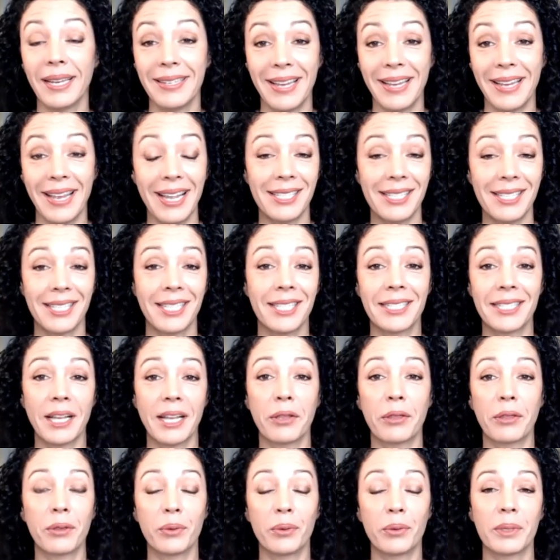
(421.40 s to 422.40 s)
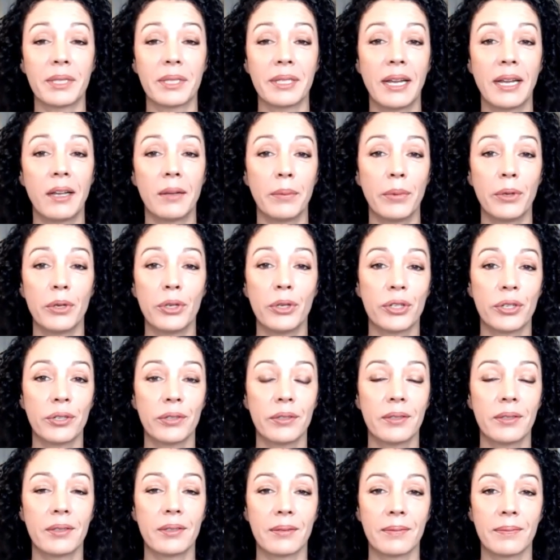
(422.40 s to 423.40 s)
in essence, our thoughts and our
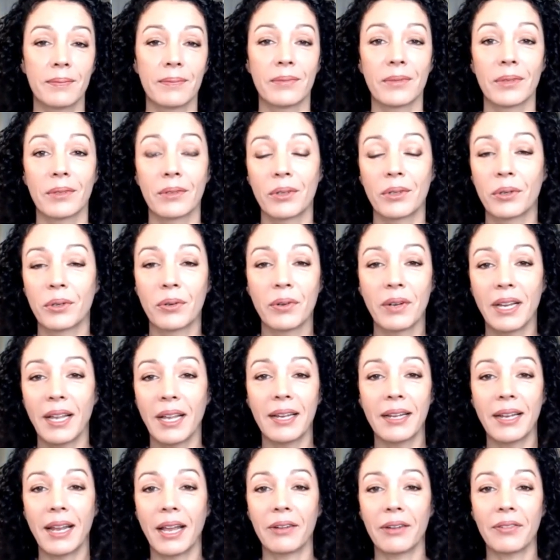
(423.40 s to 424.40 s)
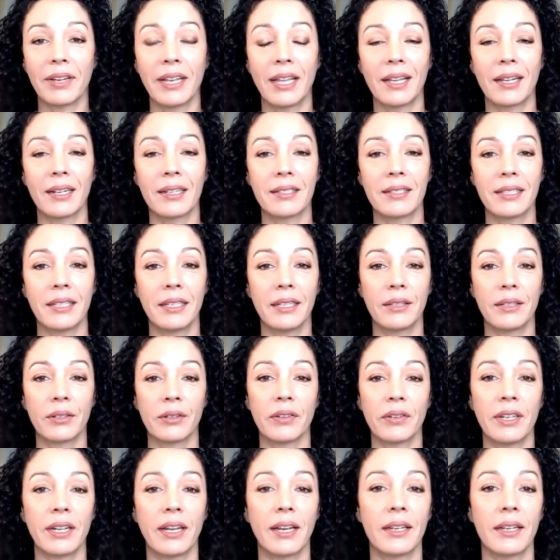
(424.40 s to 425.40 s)
emotions create our reality,
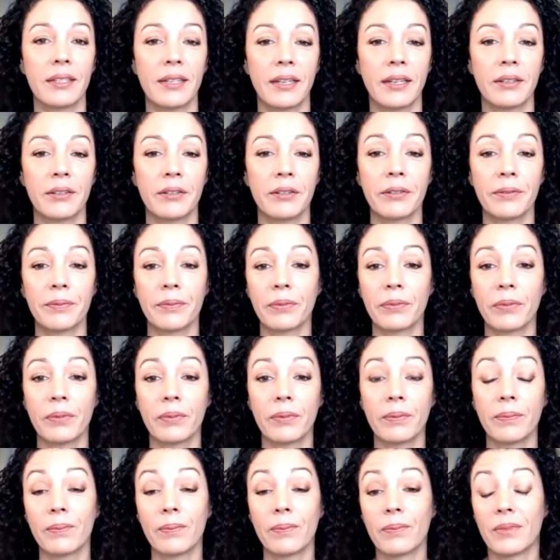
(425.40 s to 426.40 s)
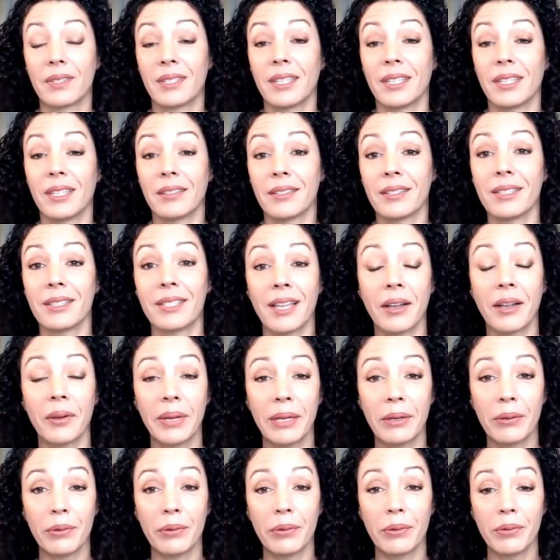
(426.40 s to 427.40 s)
create our sickness, our
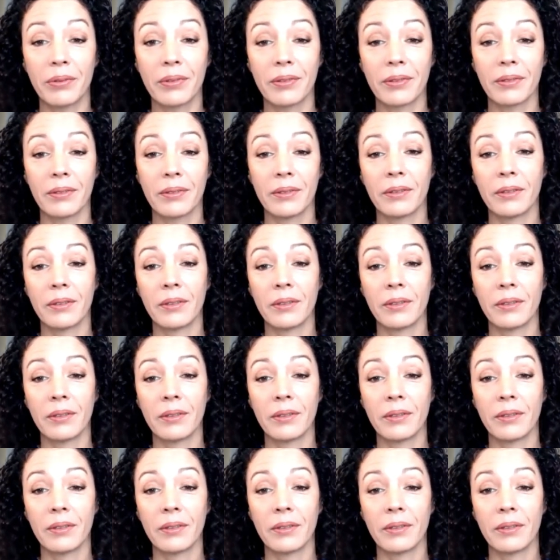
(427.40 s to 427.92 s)
health.